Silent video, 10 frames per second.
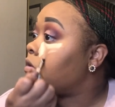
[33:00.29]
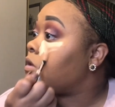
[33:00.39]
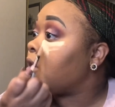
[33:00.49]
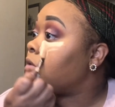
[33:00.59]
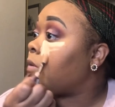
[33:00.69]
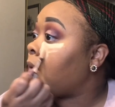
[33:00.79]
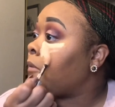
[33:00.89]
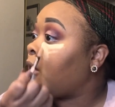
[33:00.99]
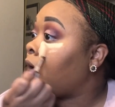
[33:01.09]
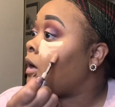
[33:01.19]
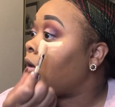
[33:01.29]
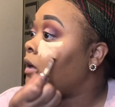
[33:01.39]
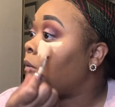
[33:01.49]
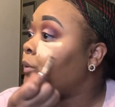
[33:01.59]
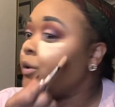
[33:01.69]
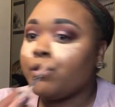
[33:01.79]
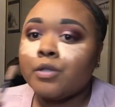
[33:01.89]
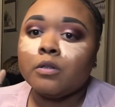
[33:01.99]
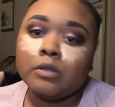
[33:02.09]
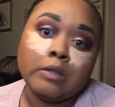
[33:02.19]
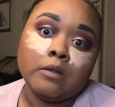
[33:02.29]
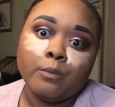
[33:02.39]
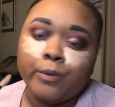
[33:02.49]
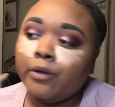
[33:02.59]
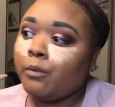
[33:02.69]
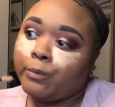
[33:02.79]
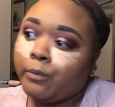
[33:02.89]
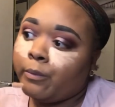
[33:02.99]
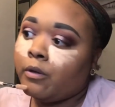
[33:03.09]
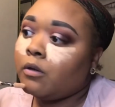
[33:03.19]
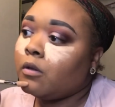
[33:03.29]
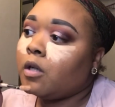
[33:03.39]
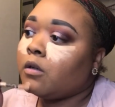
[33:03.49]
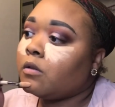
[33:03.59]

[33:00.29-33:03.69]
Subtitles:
That's what I mean. Not like personally the world, you know,